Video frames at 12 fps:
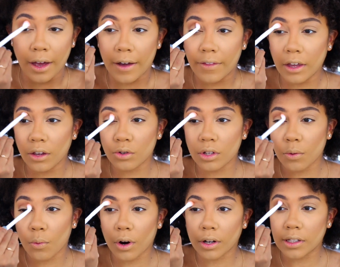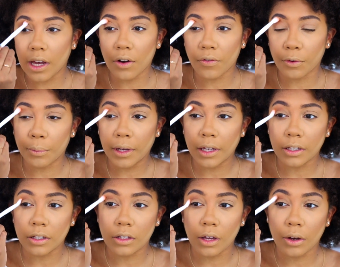And that usually works out for
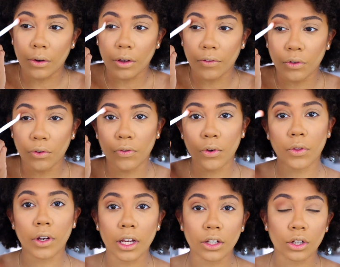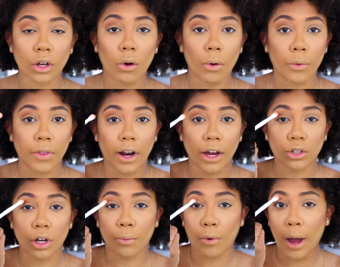me. So if you feel the need to go in with an
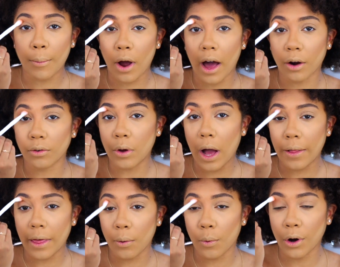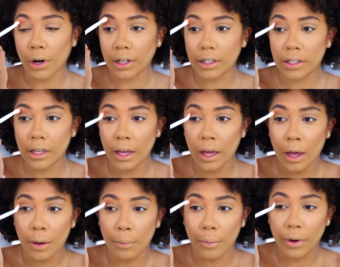eyeshadow primer, I don't know how that works.
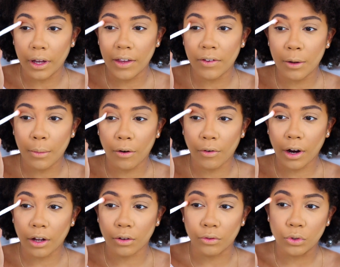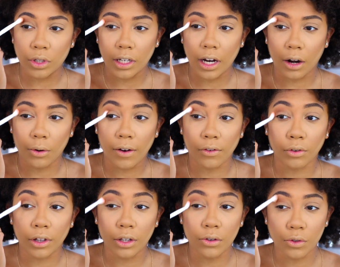But even in my regular routine, I don't ever
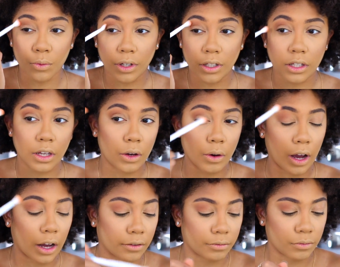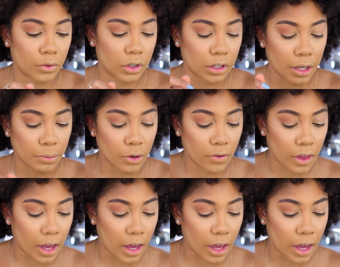really use one. So I just skipped over